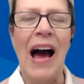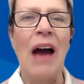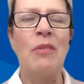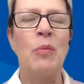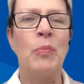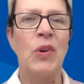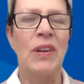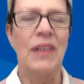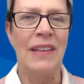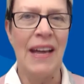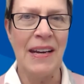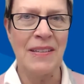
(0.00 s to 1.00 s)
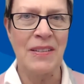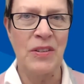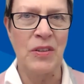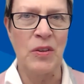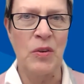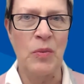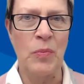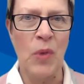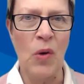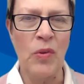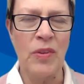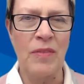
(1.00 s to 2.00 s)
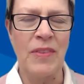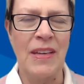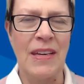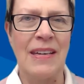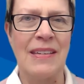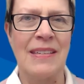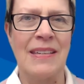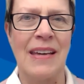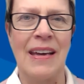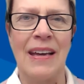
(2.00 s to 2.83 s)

I will put links to both of these